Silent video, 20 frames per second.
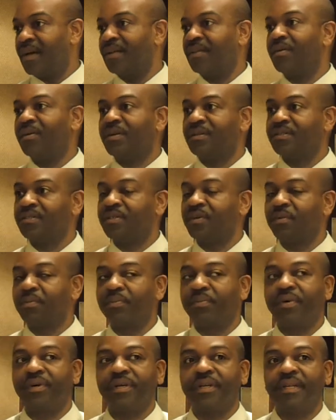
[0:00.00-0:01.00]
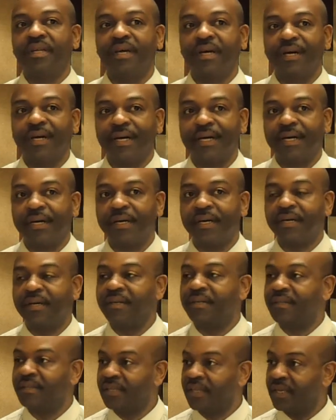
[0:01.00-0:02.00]
I'll also put
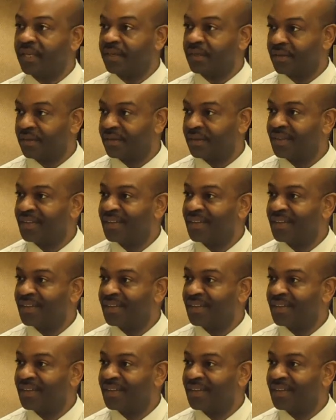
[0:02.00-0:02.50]
a link